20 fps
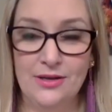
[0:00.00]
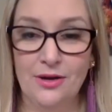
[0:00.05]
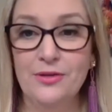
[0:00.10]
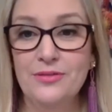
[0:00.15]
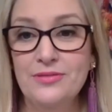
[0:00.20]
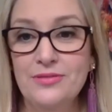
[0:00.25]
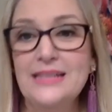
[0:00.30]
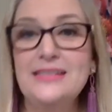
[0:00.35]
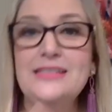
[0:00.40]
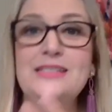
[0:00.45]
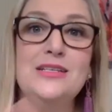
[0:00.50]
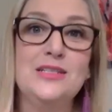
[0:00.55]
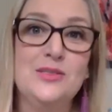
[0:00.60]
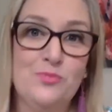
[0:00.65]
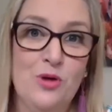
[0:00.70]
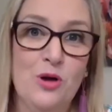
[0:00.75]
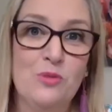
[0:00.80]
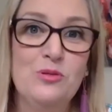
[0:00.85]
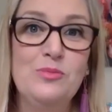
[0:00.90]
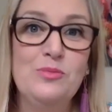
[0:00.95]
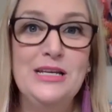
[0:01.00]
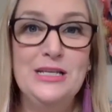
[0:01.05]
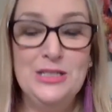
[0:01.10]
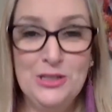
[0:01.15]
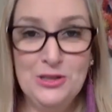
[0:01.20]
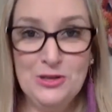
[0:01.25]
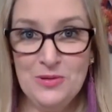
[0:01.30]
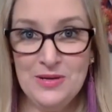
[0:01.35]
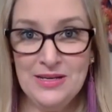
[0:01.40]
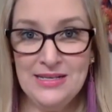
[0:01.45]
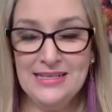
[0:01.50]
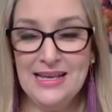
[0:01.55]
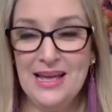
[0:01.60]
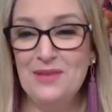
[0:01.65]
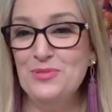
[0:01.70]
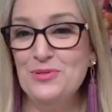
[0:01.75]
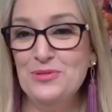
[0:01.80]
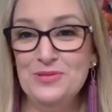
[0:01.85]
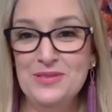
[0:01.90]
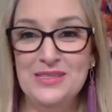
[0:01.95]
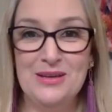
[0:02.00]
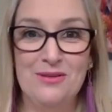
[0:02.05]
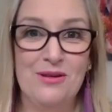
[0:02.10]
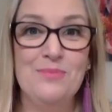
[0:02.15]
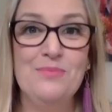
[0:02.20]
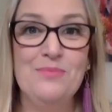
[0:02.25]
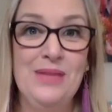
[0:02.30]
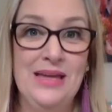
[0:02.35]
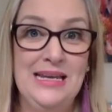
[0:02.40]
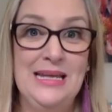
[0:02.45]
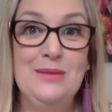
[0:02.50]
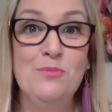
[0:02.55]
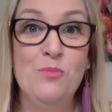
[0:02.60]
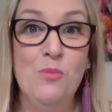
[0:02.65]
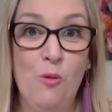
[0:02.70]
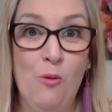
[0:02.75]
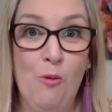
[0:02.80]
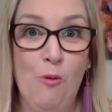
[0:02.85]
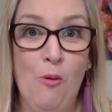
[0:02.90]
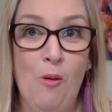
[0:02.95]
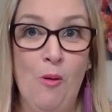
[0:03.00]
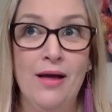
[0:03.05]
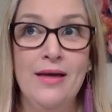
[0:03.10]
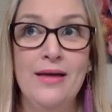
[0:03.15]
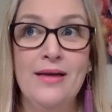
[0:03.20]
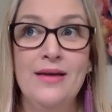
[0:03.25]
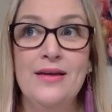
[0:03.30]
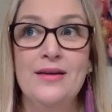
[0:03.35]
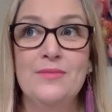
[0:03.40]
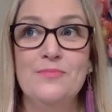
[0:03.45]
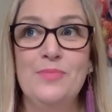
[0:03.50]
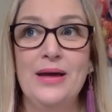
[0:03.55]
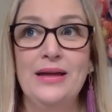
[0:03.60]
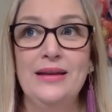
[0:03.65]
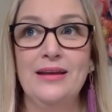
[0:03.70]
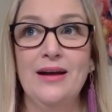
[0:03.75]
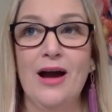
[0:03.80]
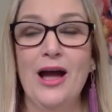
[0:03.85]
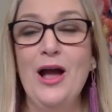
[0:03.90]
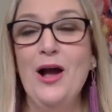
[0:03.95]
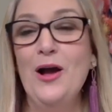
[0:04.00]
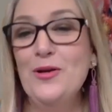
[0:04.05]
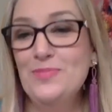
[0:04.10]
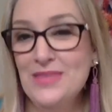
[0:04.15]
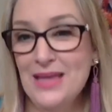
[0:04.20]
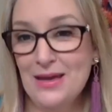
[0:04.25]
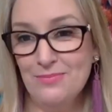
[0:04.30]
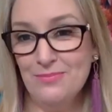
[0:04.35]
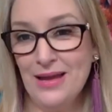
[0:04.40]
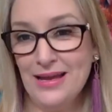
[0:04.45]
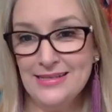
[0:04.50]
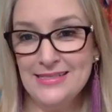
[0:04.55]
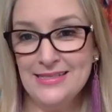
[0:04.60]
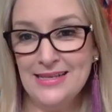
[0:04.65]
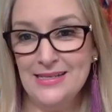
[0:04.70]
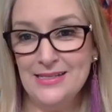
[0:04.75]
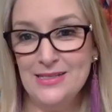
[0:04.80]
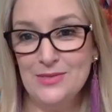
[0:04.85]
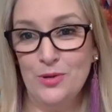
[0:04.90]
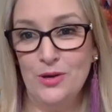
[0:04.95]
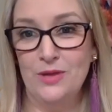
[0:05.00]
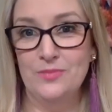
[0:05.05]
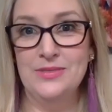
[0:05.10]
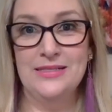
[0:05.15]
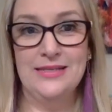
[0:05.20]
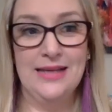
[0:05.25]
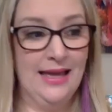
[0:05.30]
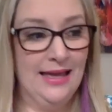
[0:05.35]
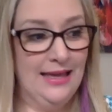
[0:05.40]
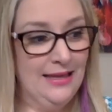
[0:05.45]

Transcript: That's just probably two examples. There are many more, but I hope that makes sense what I'm saying.